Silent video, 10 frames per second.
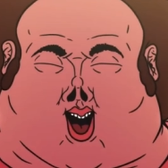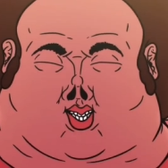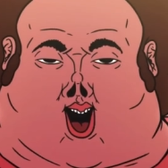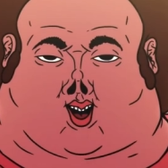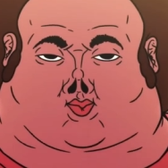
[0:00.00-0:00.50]

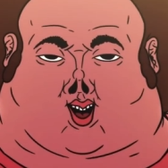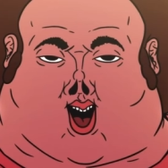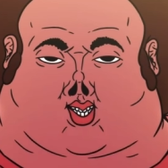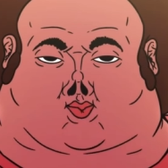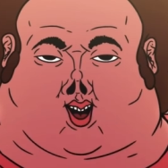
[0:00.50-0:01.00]
Think I
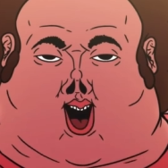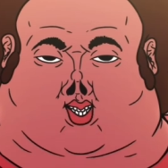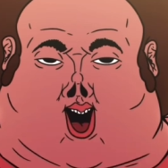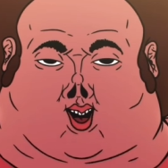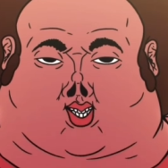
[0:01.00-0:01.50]
might be
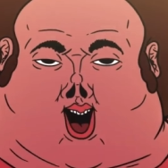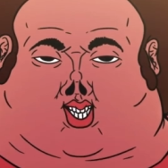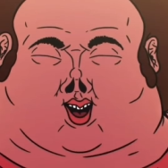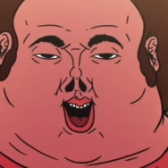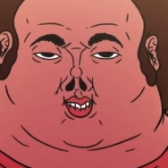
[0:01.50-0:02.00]
trying to
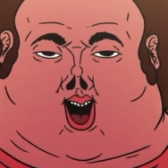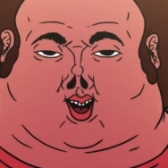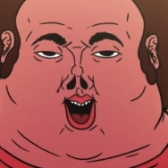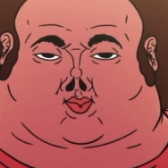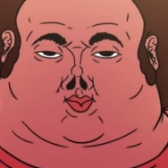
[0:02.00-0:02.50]
sniff
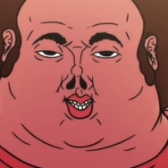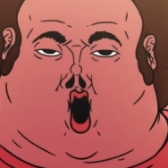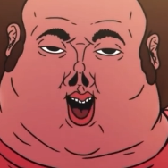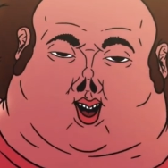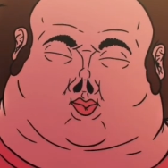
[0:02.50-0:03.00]
out some
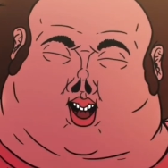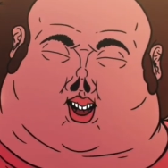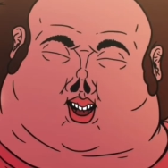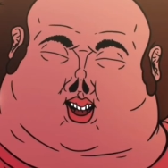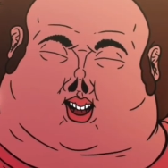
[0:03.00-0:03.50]

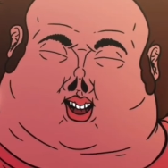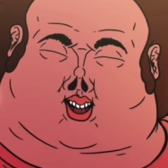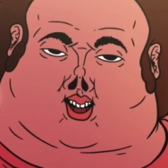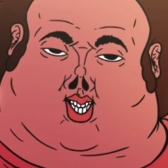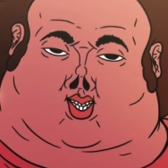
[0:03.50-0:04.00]

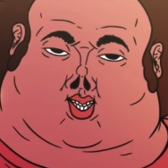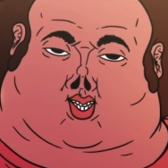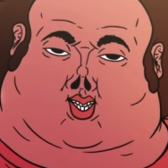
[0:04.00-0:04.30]
trouble.